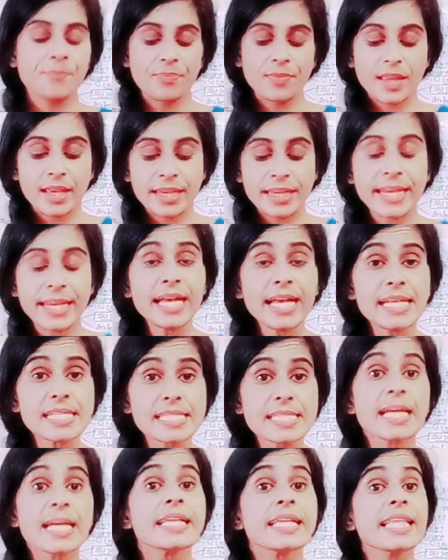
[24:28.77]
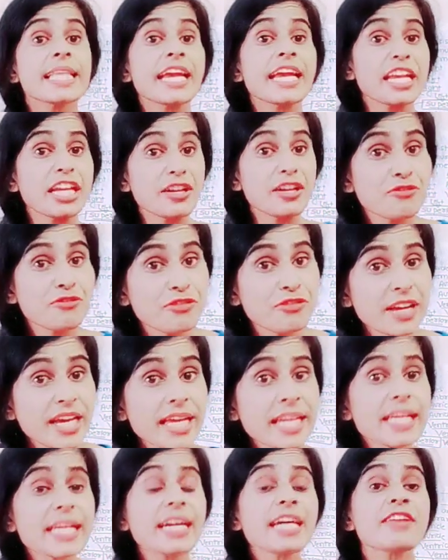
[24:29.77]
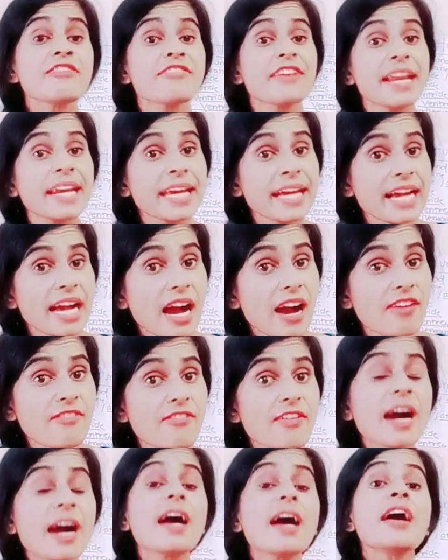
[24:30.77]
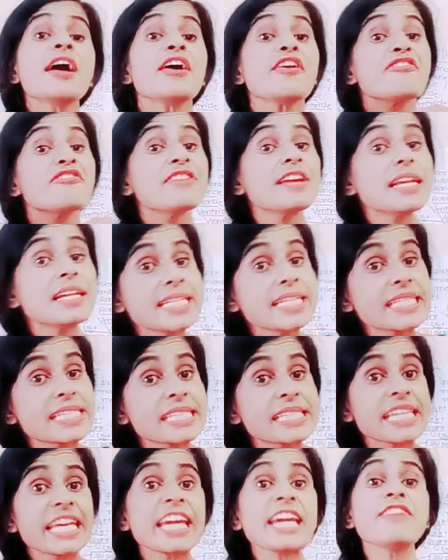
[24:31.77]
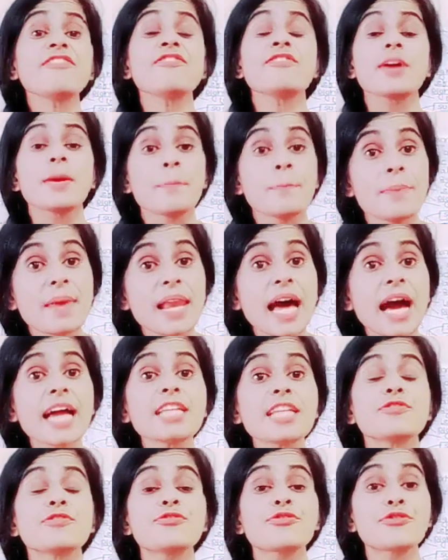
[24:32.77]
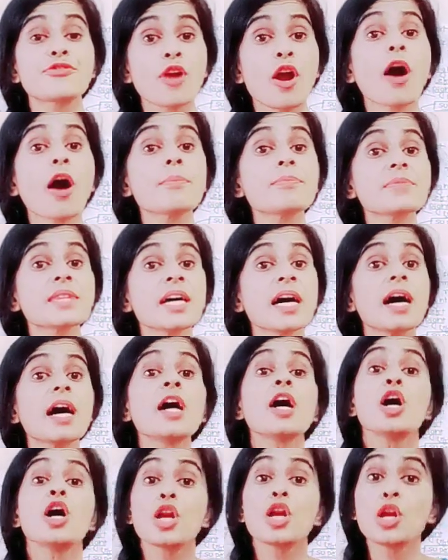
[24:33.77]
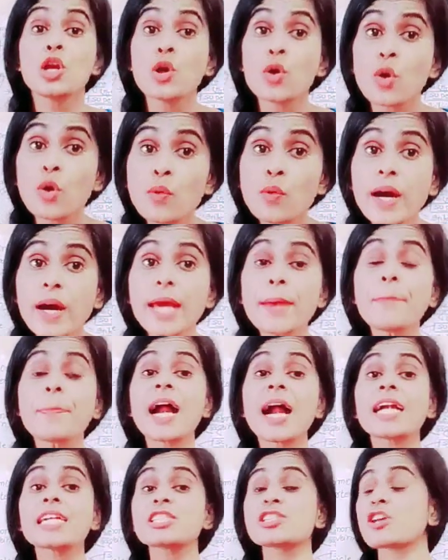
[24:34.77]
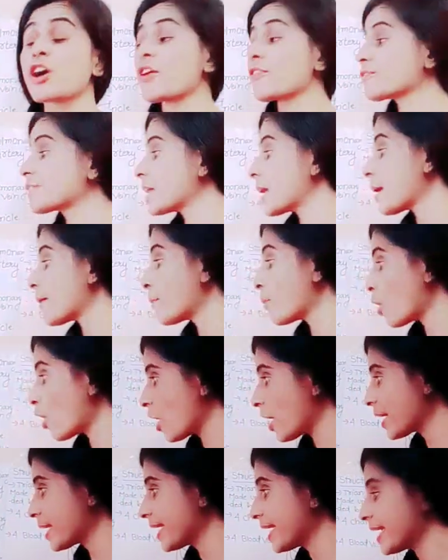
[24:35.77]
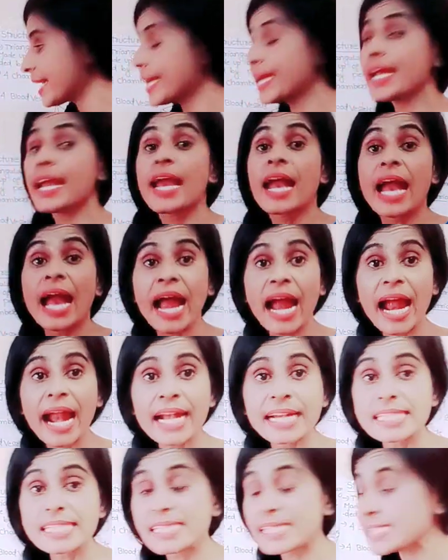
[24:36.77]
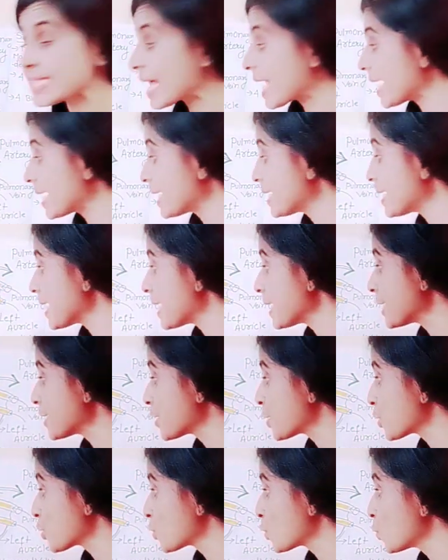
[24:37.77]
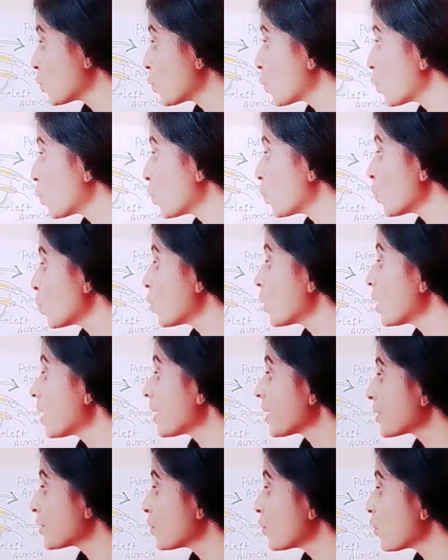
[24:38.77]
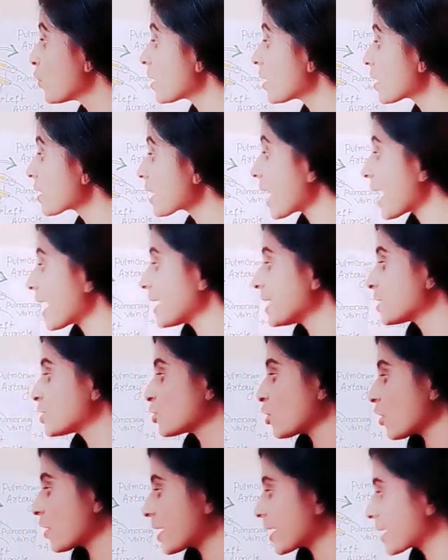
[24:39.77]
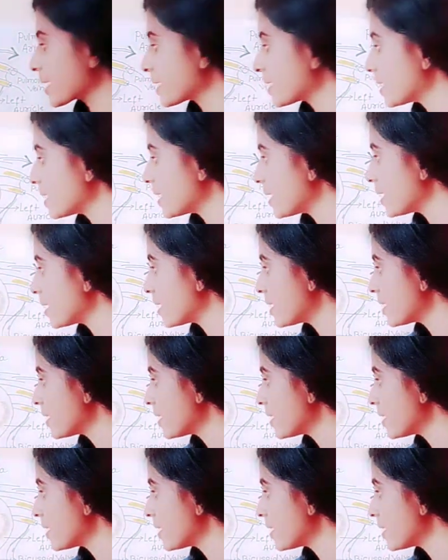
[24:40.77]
Yes, the inferior vena cava will receive blood from the lower parts of the body and send it to your right auricle.